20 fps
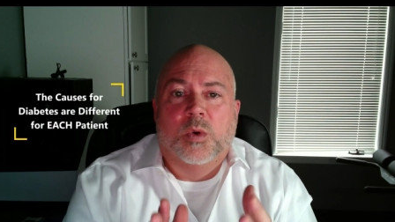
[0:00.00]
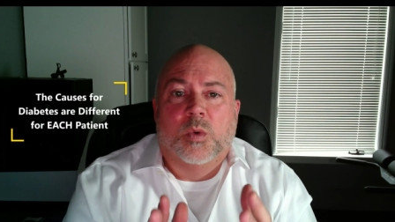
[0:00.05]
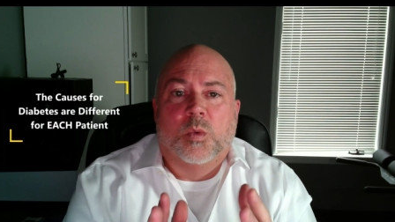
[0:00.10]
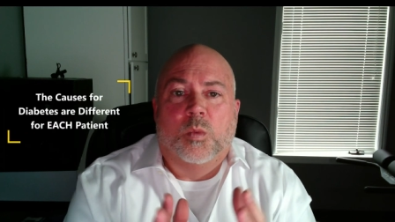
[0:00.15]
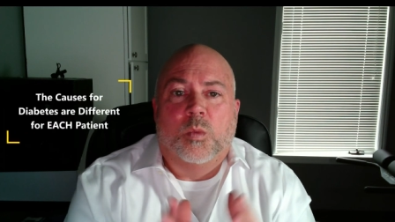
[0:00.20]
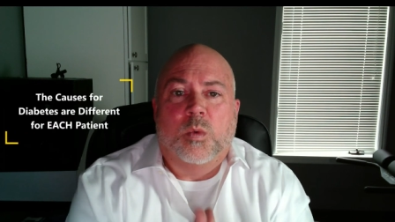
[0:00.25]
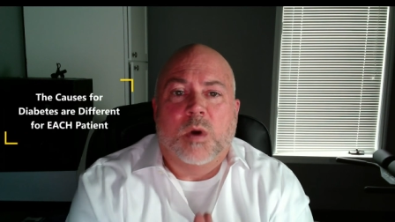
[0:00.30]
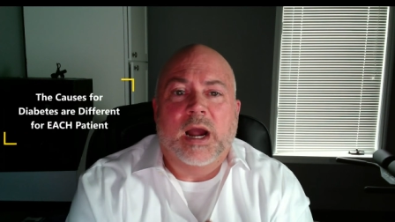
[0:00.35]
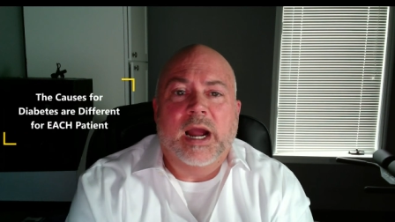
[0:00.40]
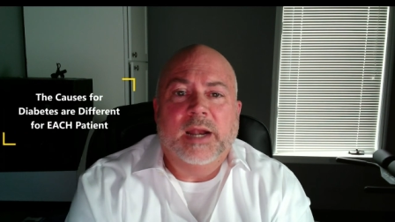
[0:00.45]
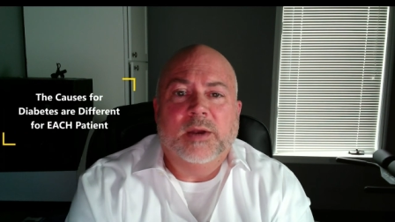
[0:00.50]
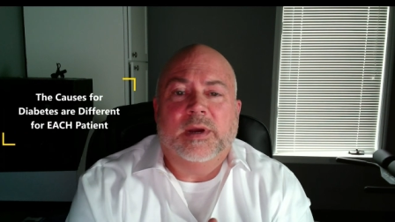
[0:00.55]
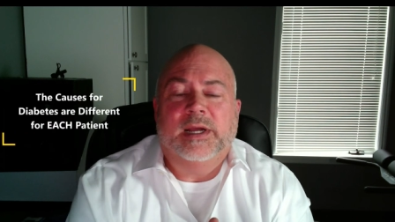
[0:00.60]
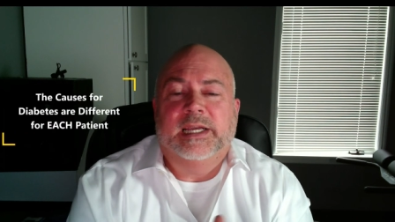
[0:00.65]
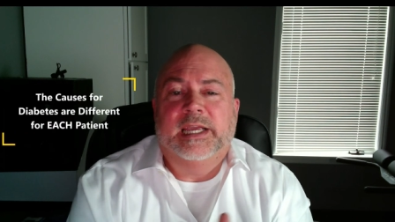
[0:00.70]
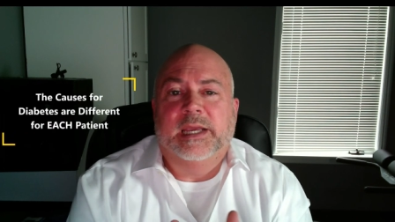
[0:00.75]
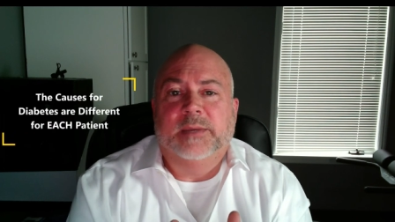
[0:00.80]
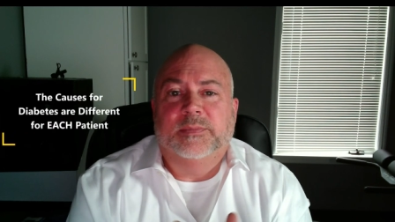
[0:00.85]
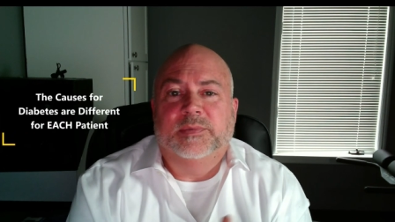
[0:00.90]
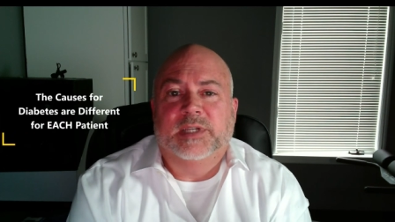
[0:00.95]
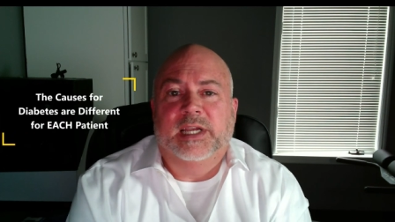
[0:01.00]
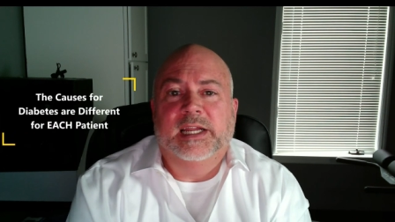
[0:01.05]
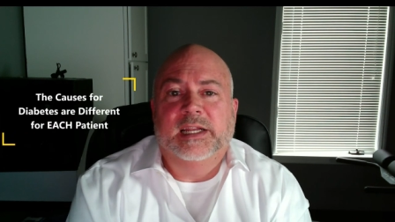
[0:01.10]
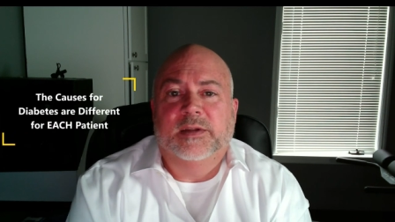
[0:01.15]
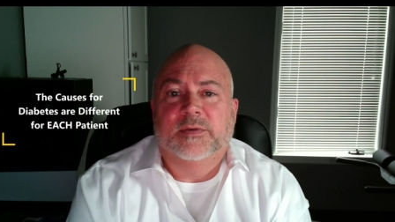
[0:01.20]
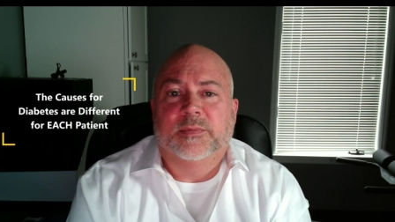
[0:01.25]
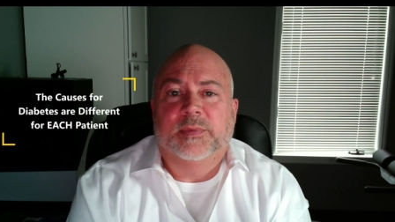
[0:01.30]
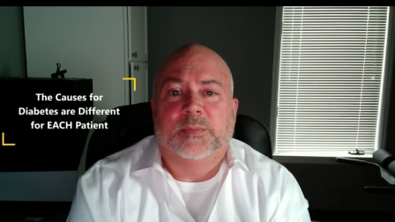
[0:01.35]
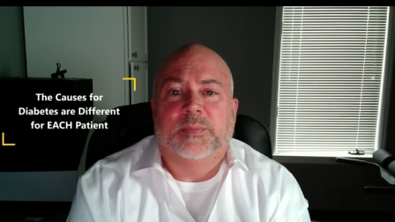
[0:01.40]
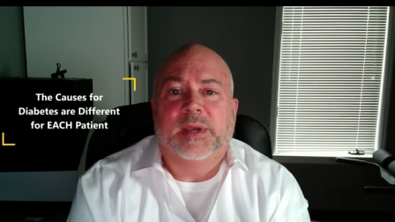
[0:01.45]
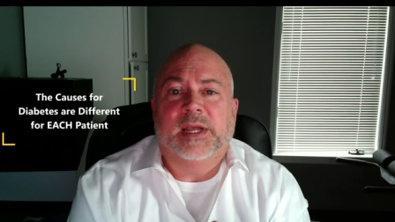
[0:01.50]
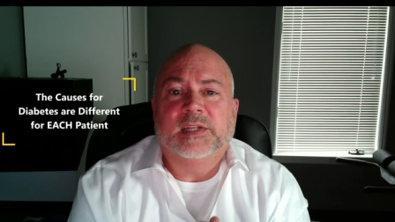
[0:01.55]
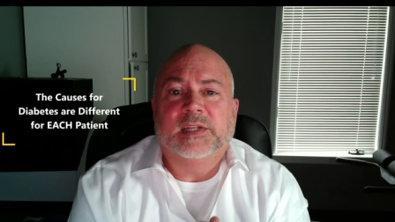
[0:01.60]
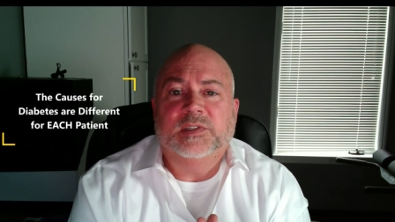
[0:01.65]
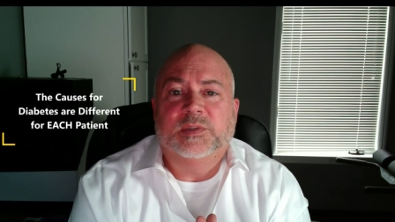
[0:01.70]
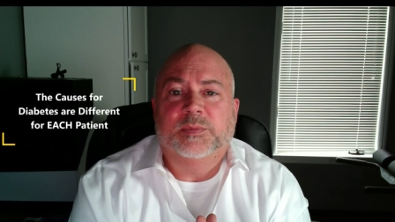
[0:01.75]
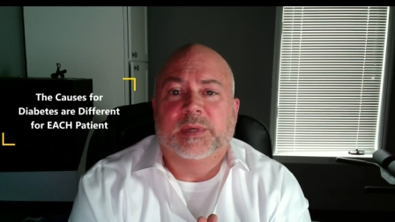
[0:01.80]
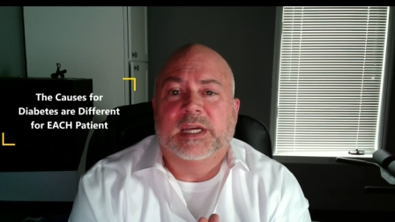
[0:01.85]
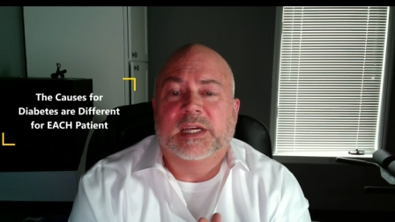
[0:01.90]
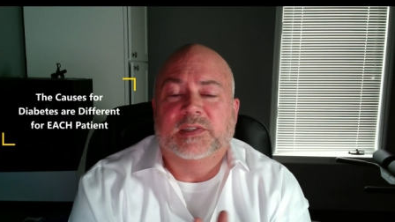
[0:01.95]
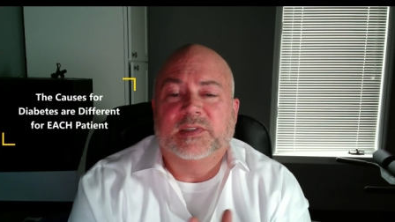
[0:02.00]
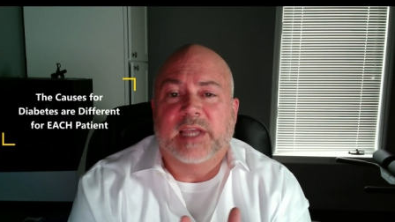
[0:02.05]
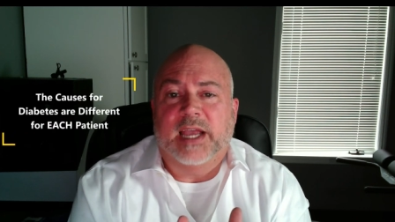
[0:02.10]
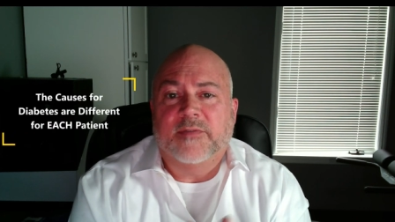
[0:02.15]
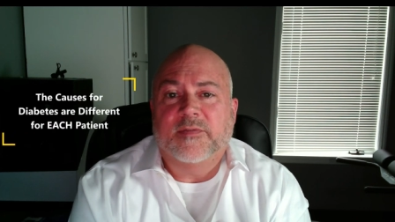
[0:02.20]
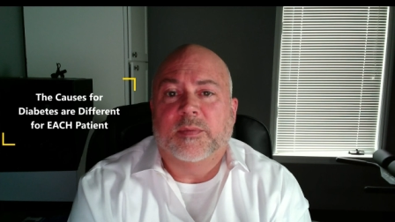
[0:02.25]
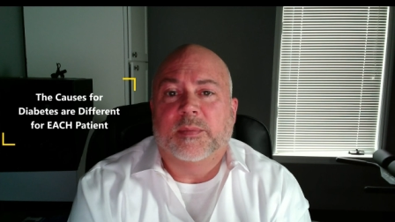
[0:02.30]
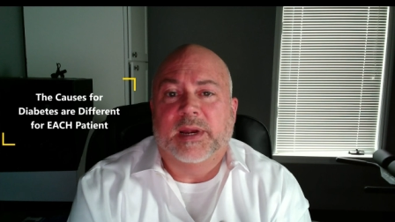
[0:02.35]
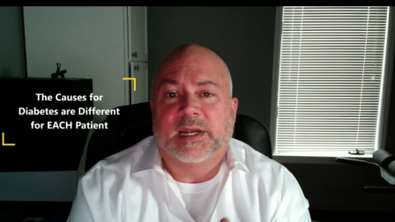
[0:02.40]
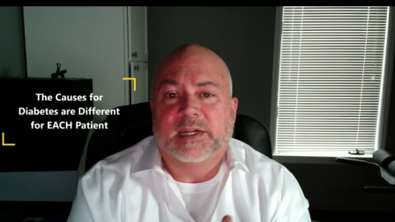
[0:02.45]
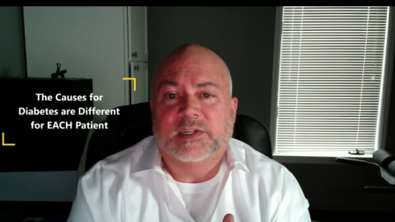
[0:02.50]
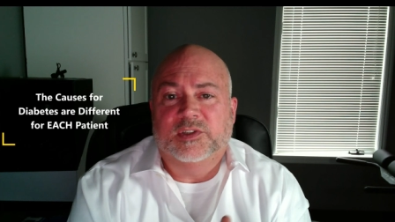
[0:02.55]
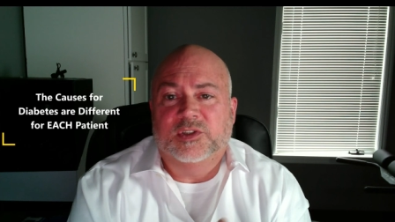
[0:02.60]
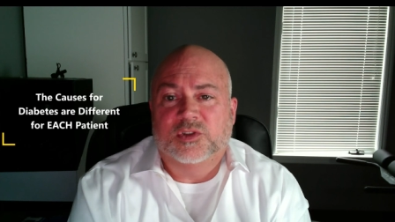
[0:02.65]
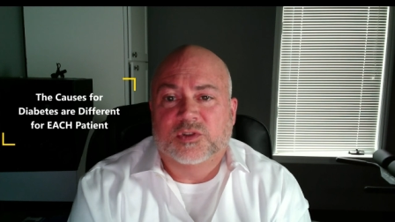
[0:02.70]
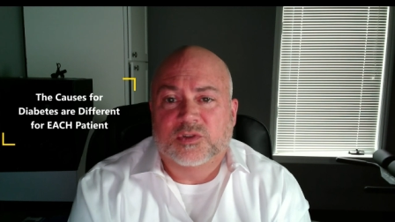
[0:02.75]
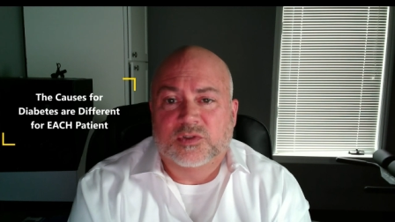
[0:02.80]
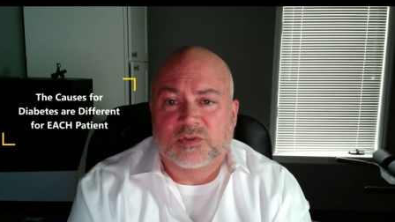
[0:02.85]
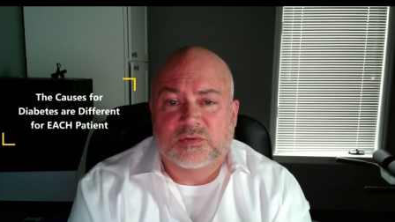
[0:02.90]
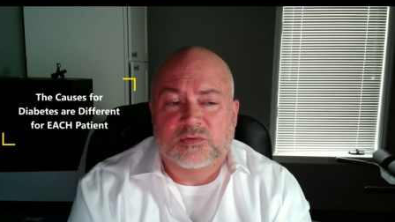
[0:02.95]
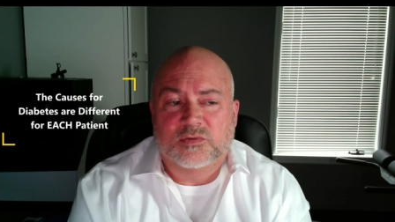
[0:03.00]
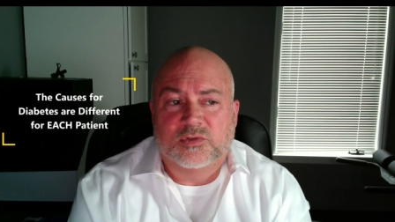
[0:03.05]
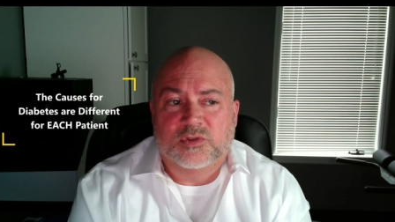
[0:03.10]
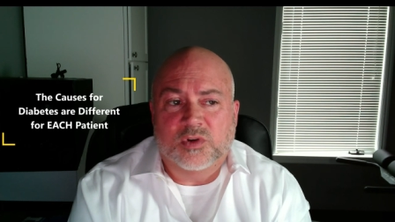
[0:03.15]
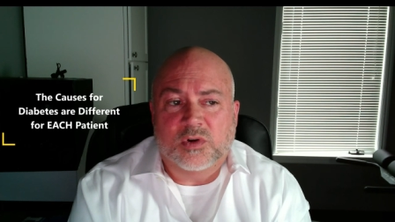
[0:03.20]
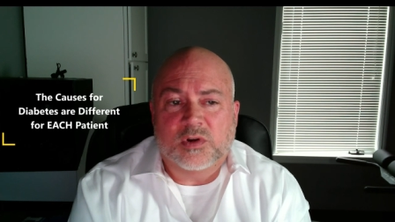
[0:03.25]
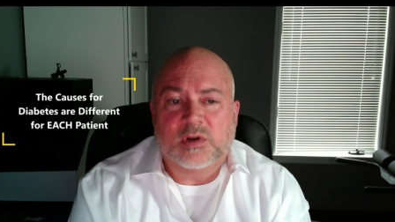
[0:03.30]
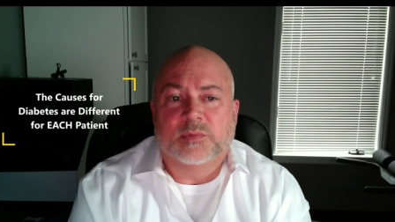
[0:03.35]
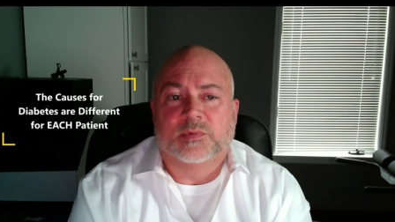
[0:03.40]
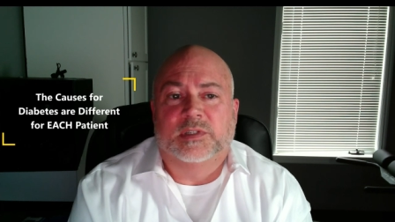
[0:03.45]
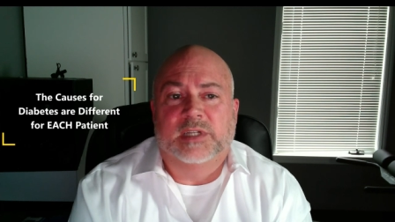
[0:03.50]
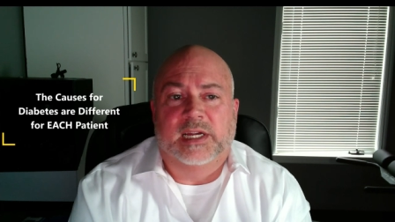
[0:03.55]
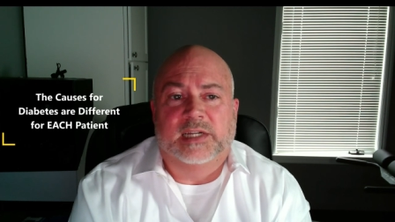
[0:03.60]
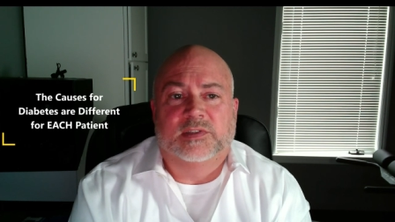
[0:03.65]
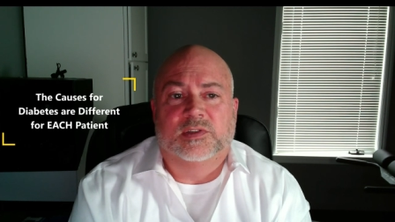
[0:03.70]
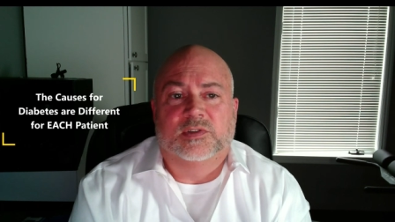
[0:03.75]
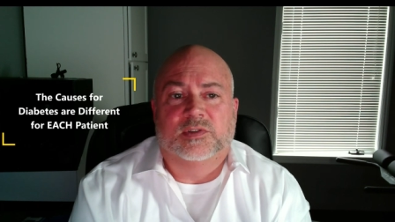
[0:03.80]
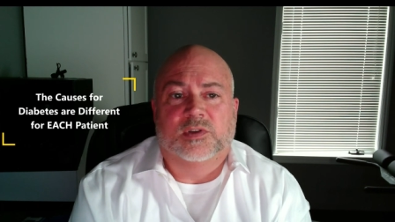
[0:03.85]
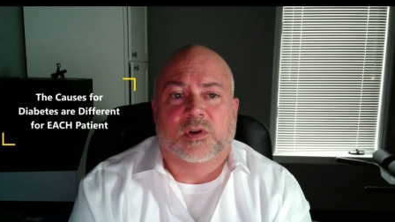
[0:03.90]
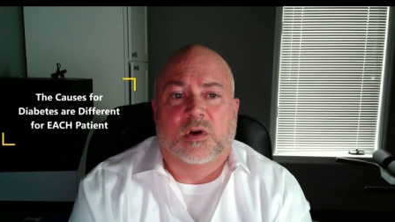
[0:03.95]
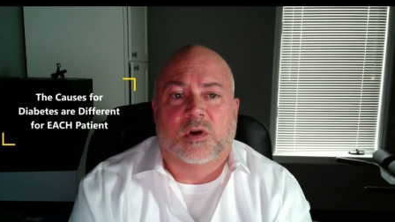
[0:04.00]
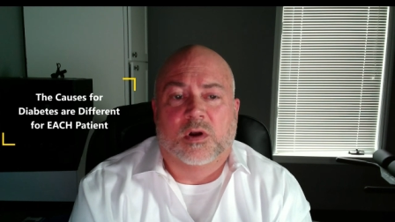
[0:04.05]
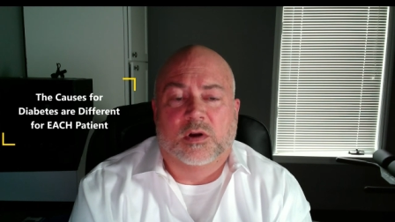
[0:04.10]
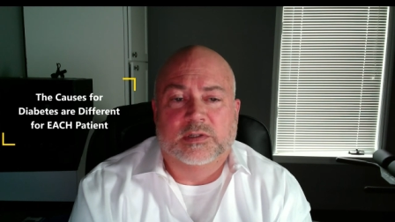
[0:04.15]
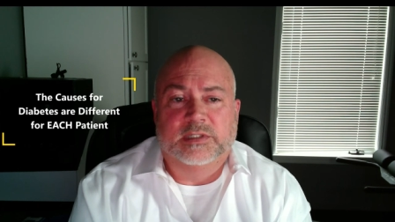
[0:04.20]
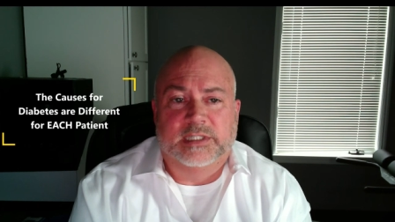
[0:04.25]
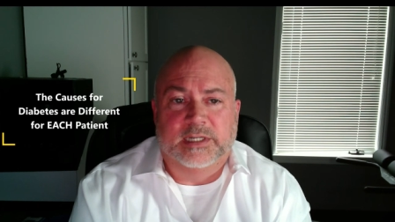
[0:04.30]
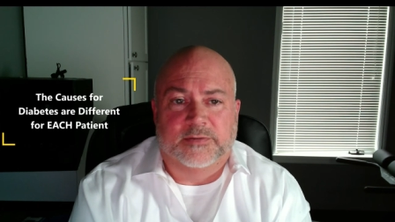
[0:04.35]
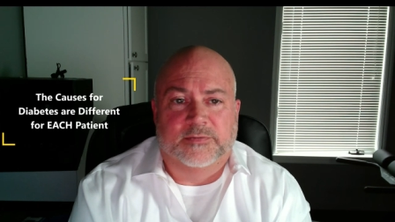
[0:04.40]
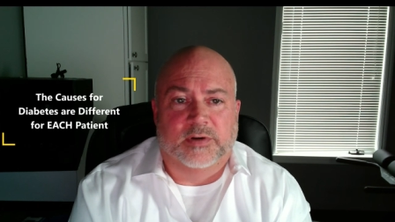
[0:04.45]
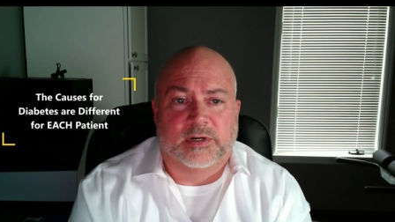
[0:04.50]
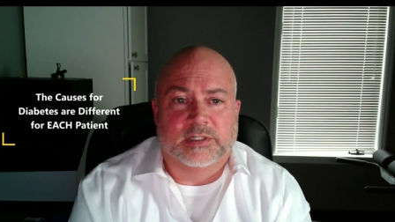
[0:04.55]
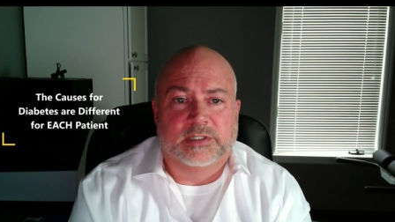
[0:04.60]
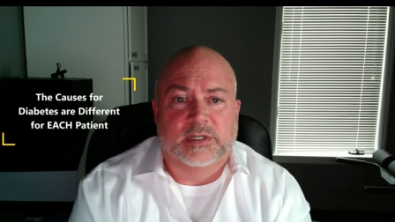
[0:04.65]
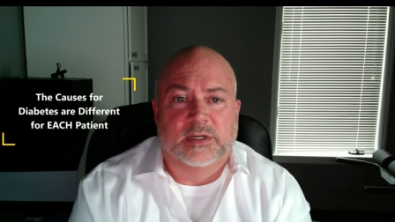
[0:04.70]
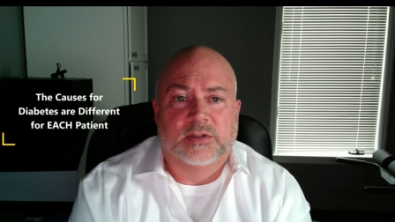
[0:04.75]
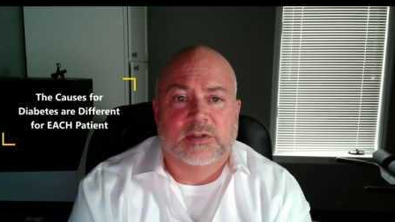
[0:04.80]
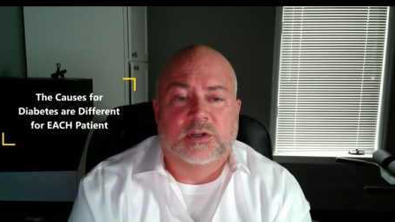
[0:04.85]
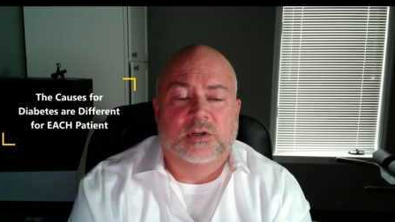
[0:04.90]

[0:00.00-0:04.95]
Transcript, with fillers: why do I keep saying it depends? Because everybody's circumstances are different.